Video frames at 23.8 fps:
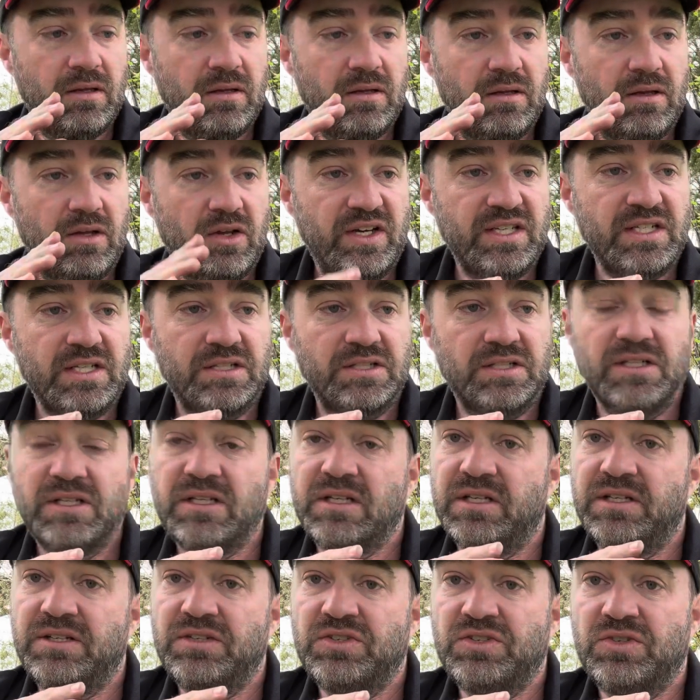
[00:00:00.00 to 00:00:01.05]
night hunting
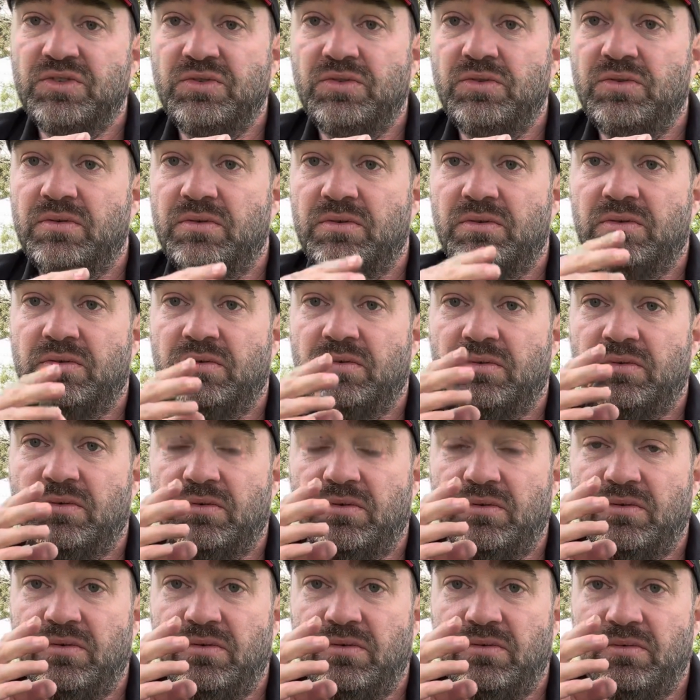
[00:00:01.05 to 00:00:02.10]
into
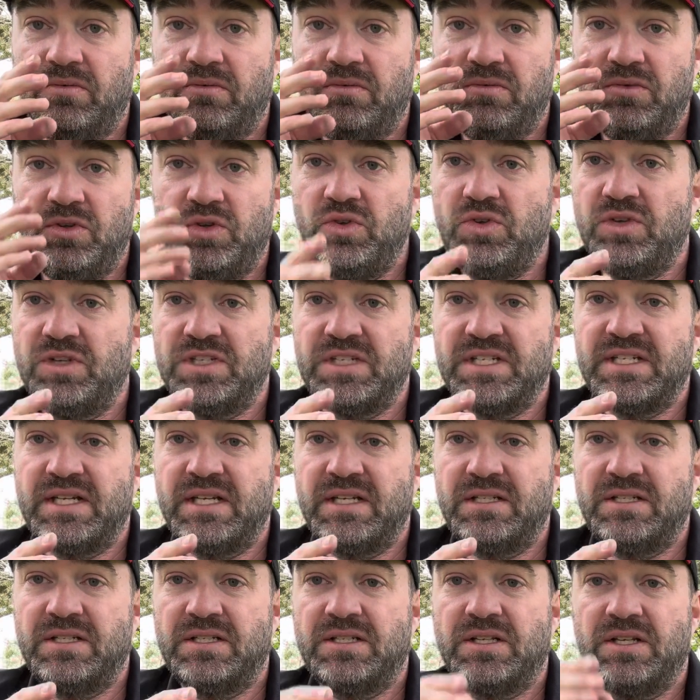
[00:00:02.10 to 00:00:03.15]
you can
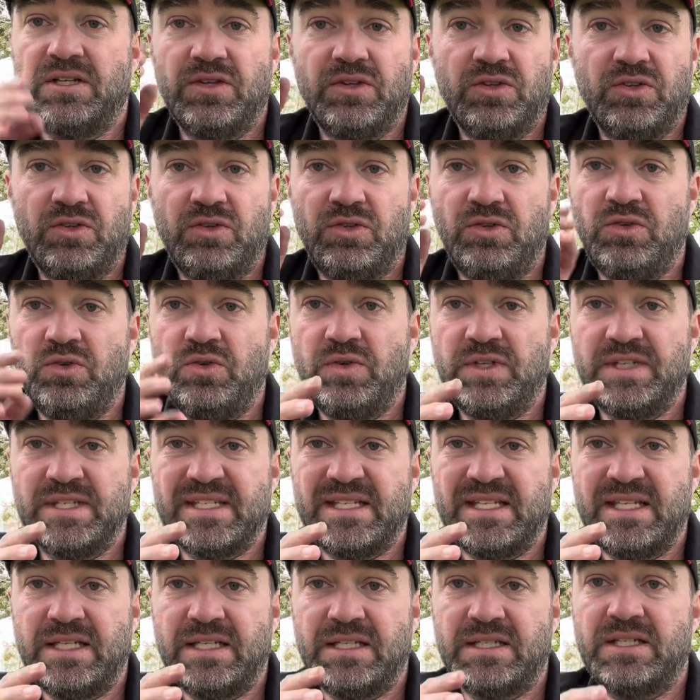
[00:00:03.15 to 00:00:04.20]
detect it, you can
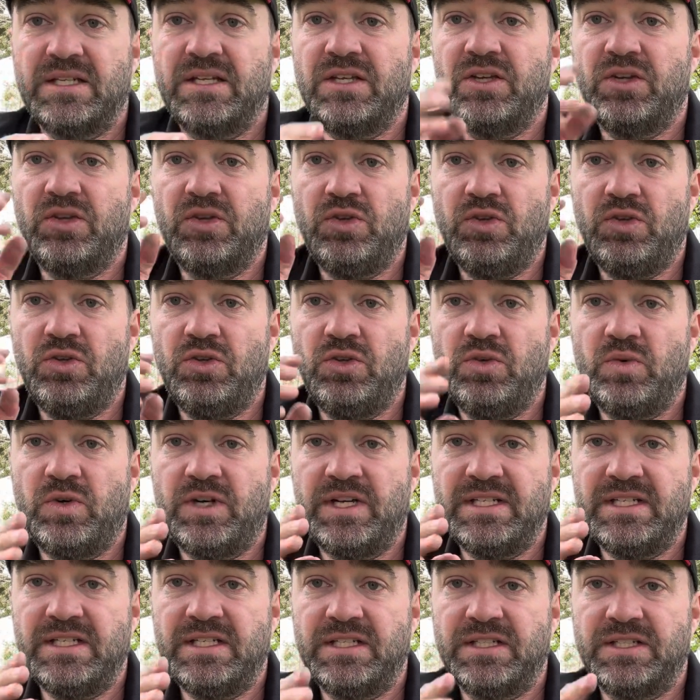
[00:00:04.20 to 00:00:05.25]
see it, you
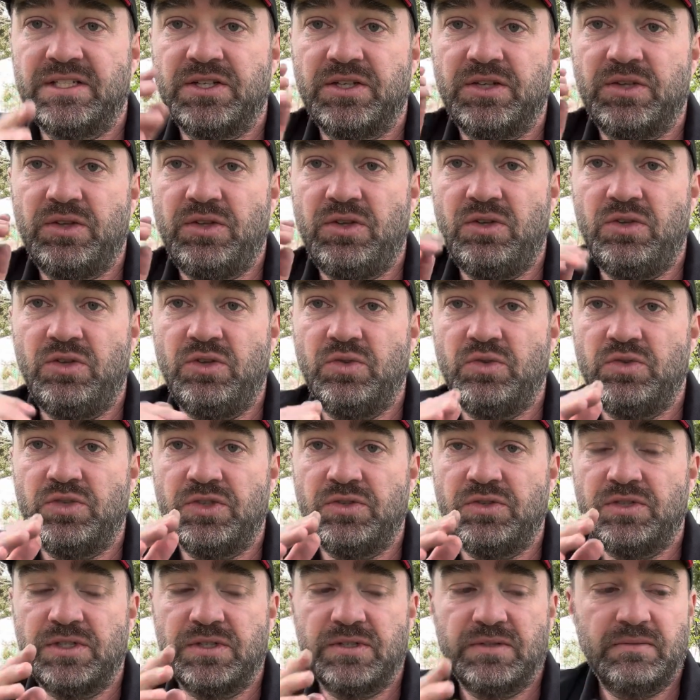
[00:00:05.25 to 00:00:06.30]
ID it, you
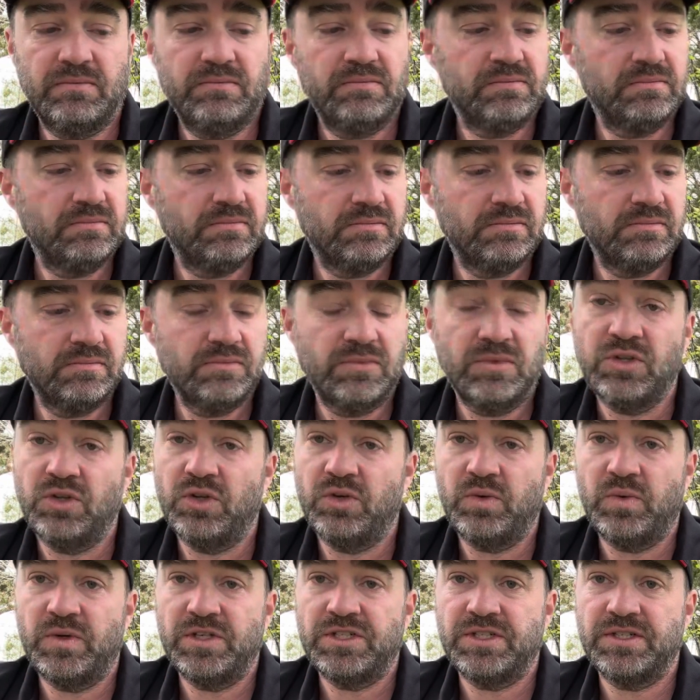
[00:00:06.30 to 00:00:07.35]
shoot it. No
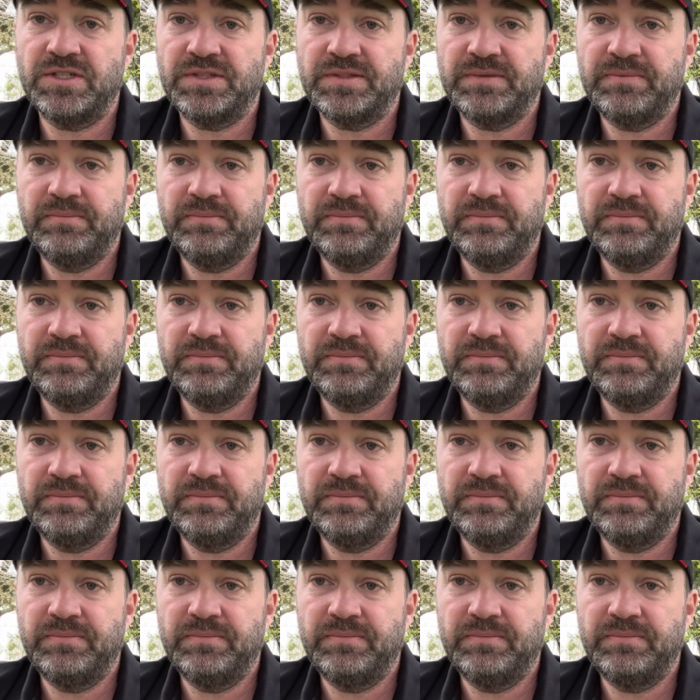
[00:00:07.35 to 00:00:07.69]
questions.